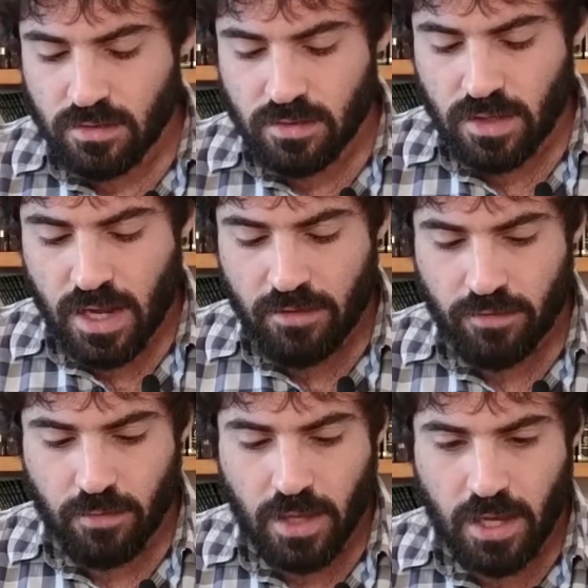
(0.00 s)
today
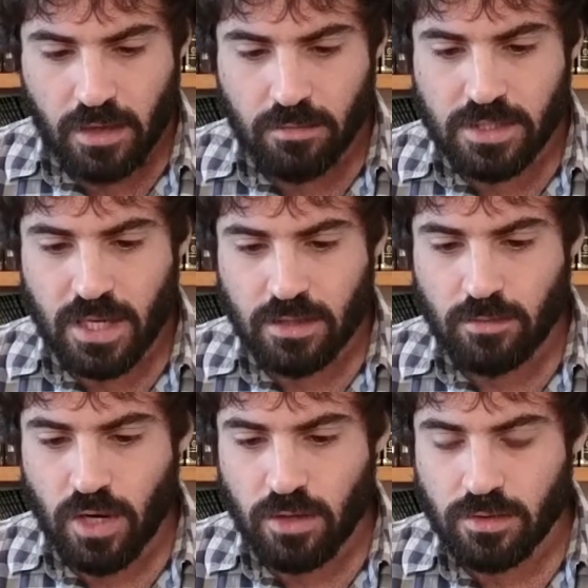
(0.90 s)
from like
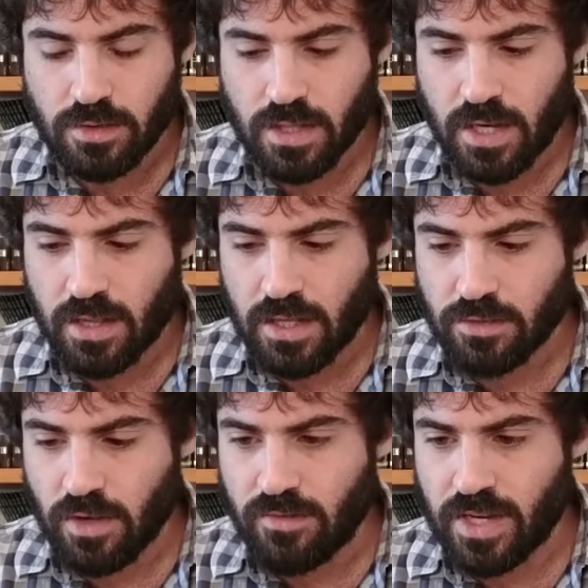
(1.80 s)
Masechta Brachos kind of
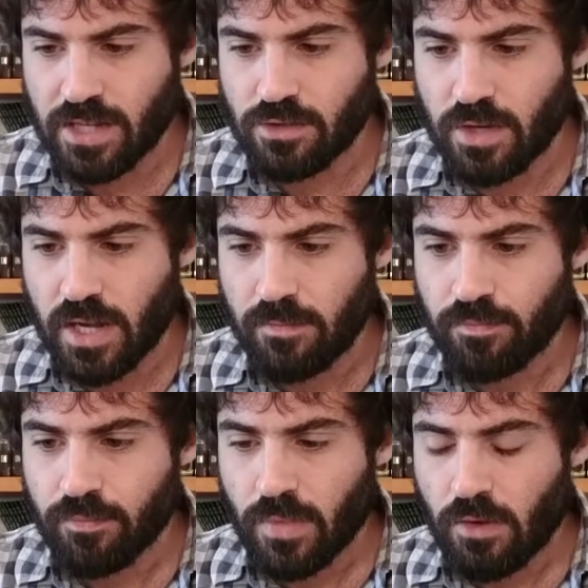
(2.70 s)
things, or even yesterday,
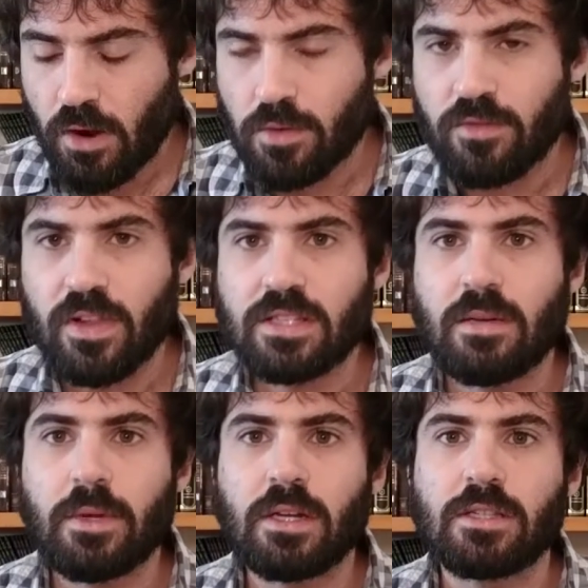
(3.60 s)
right, with Tefillah
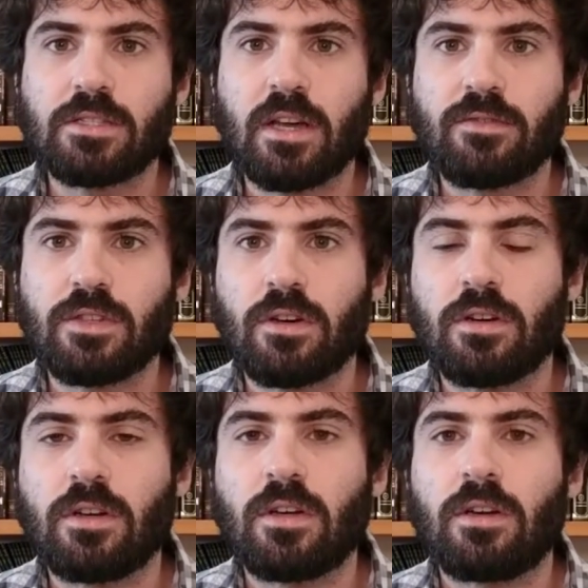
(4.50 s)
Samincha and stuff,
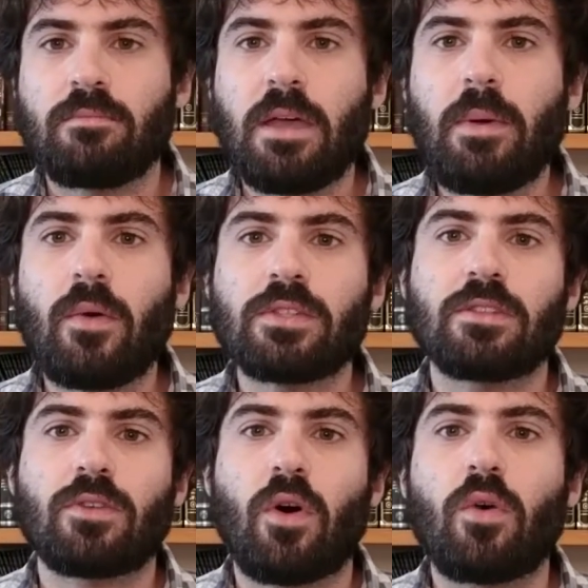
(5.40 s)
so maybe I
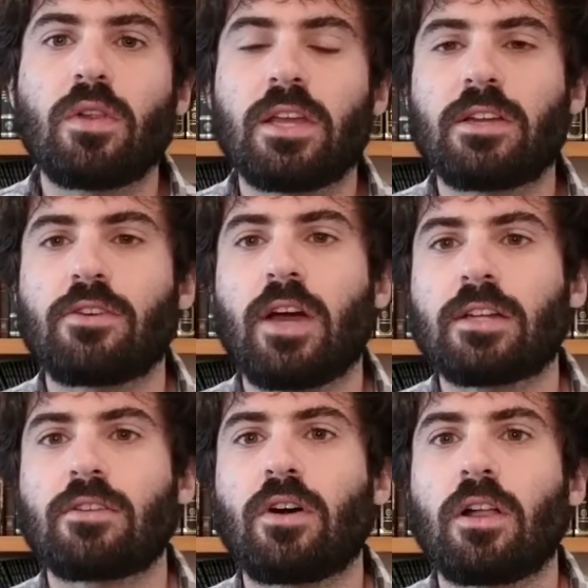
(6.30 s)
wasn't totally
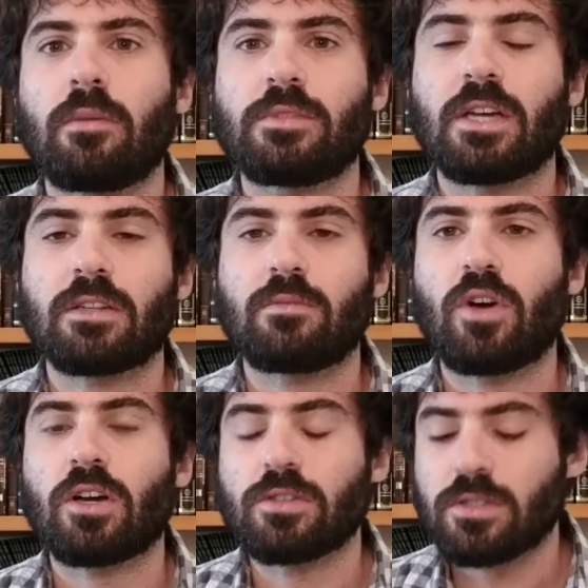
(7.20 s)
incorrect in calling it Masechta
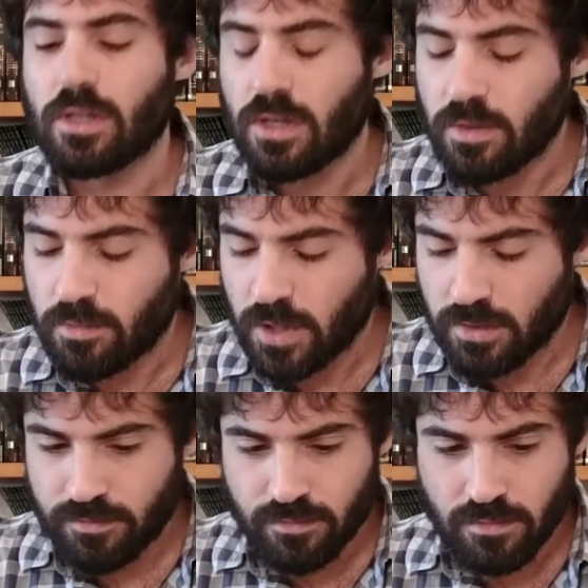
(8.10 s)
Brachos,
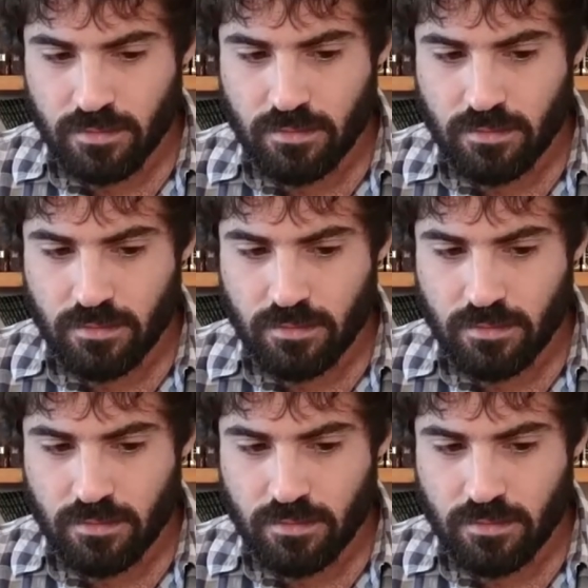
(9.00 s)
but